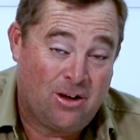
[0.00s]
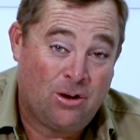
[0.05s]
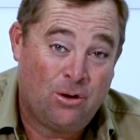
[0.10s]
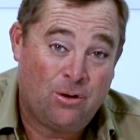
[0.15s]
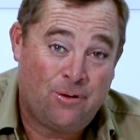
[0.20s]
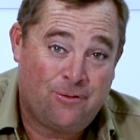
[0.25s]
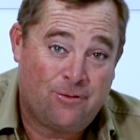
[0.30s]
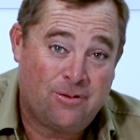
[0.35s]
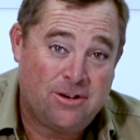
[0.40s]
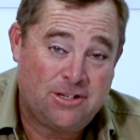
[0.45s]
I
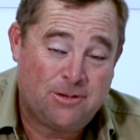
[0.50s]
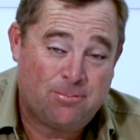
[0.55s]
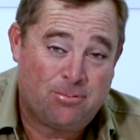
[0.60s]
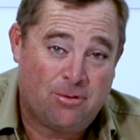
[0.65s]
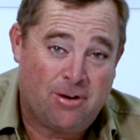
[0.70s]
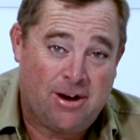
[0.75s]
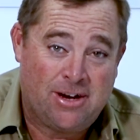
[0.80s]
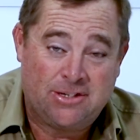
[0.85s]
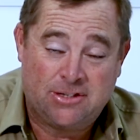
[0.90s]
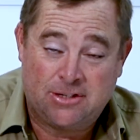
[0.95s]
look for
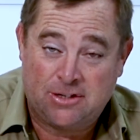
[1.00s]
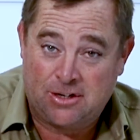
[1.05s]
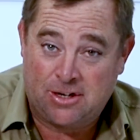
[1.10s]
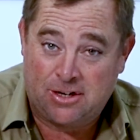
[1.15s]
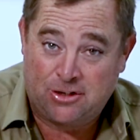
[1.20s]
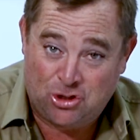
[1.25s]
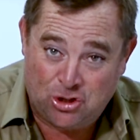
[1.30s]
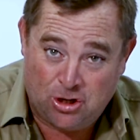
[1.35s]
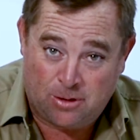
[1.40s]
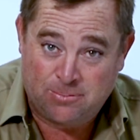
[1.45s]
inspiration
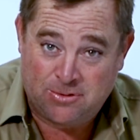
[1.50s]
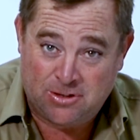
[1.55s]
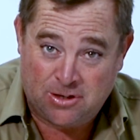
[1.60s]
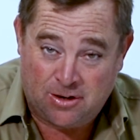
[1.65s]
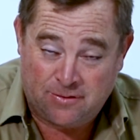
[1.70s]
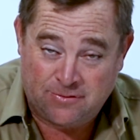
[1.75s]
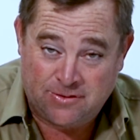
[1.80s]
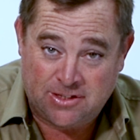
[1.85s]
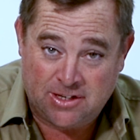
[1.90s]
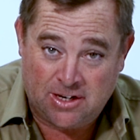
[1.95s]
in jobs that
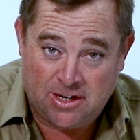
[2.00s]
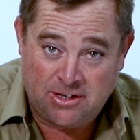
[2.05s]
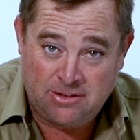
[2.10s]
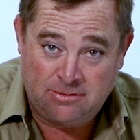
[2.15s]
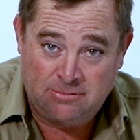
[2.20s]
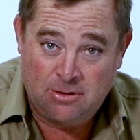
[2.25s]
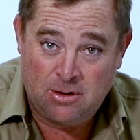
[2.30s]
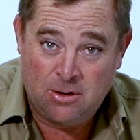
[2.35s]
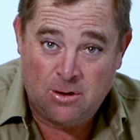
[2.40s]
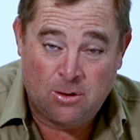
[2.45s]
I've
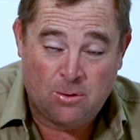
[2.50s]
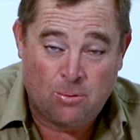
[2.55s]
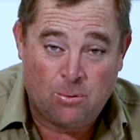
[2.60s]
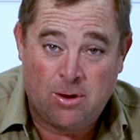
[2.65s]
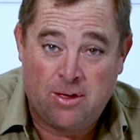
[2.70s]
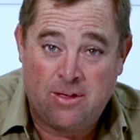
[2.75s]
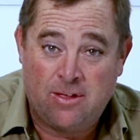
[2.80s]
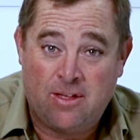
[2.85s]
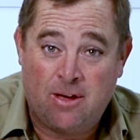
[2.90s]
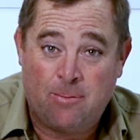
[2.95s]
seen,
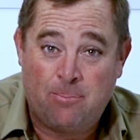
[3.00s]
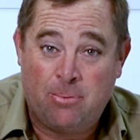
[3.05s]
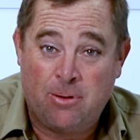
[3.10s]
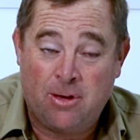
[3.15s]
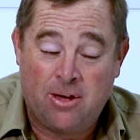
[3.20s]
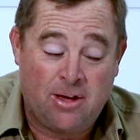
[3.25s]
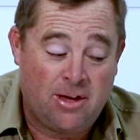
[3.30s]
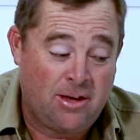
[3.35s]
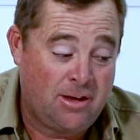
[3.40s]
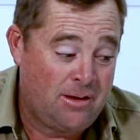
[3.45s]
whether that
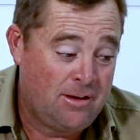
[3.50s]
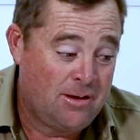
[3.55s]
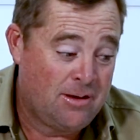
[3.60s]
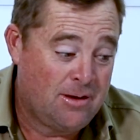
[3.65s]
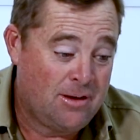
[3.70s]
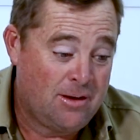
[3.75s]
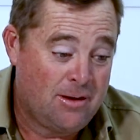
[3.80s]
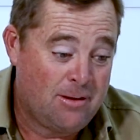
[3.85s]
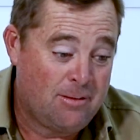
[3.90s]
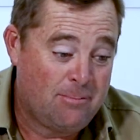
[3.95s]
be
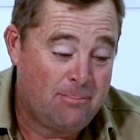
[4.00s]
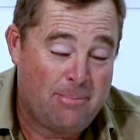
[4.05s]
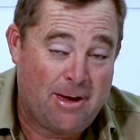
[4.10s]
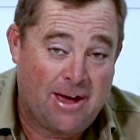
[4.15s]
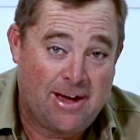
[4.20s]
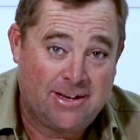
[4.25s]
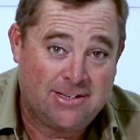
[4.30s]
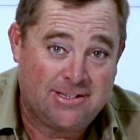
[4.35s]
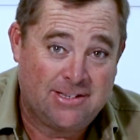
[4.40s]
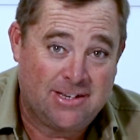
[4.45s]

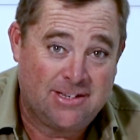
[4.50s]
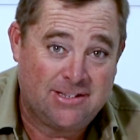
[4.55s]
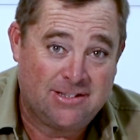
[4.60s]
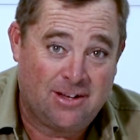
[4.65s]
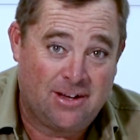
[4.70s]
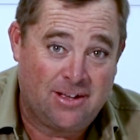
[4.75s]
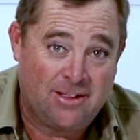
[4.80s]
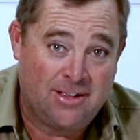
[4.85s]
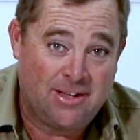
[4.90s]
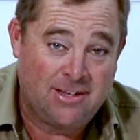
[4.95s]
magazines
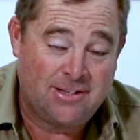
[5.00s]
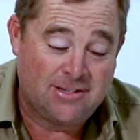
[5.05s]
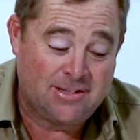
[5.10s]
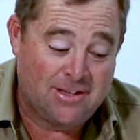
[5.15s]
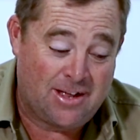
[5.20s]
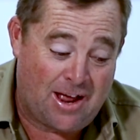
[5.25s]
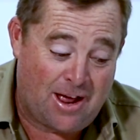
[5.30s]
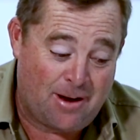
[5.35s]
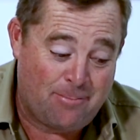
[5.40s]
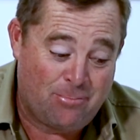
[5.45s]
like this
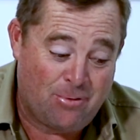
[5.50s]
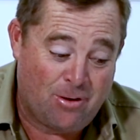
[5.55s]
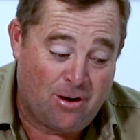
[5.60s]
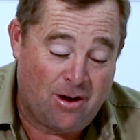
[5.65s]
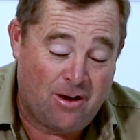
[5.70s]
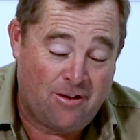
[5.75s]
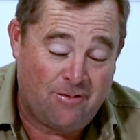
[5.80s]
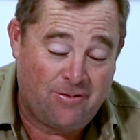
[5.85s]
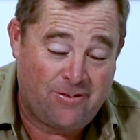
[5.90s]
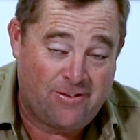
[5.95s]
that
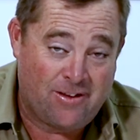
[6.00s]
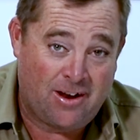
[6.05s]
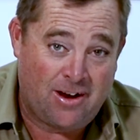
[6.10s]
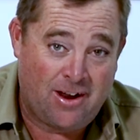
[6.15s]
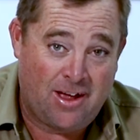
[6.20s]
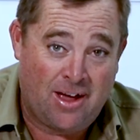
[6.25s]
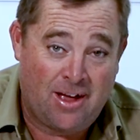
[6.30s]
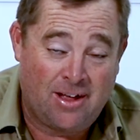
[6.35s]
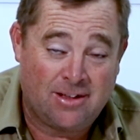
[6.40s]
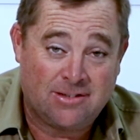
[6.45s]
Adbri have sent
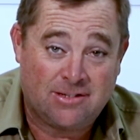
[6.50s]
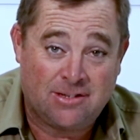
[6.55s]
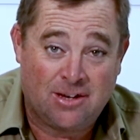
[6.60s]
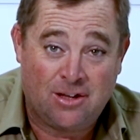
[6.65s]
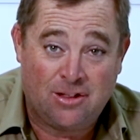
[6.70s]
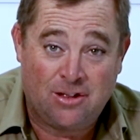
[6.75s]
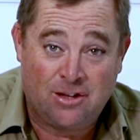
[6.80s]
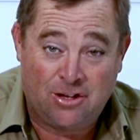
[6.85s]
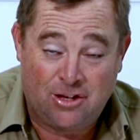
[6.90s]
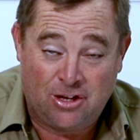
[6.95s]
out
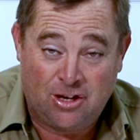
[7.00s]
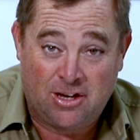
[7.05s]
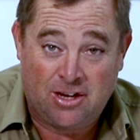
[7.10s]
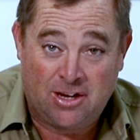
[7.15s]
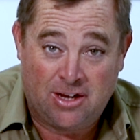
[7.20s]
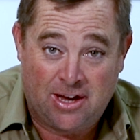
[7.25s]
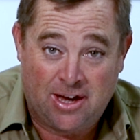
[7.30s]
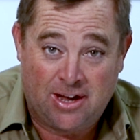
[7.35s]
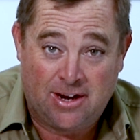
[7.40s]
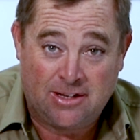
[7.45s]
so that you
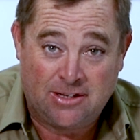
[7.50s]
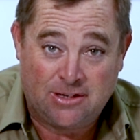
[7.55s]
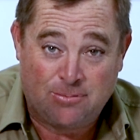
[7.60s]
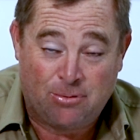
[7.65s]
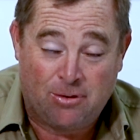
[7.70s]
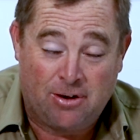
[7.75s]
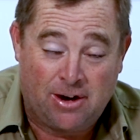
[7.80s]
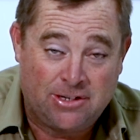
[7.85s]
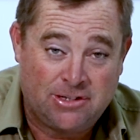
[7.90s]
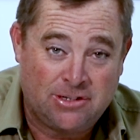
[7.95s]
can get
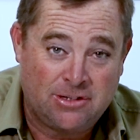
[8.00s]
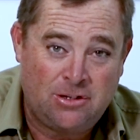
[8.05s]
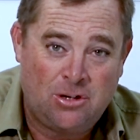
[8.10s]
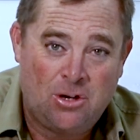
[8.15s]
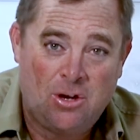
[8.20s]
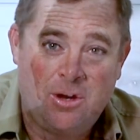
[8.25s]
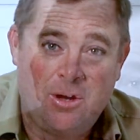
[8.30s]
inspiration.